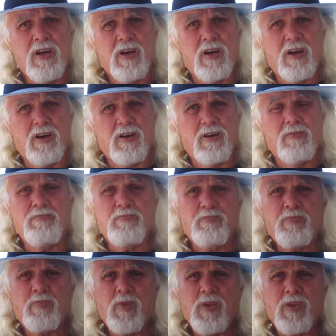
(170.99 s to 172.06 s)

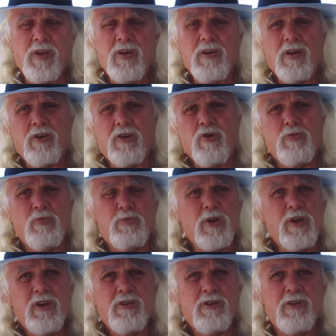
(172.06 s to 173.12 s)
It could
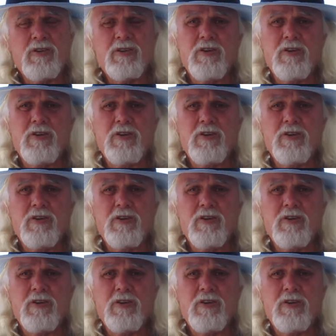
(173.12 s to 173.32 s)
be in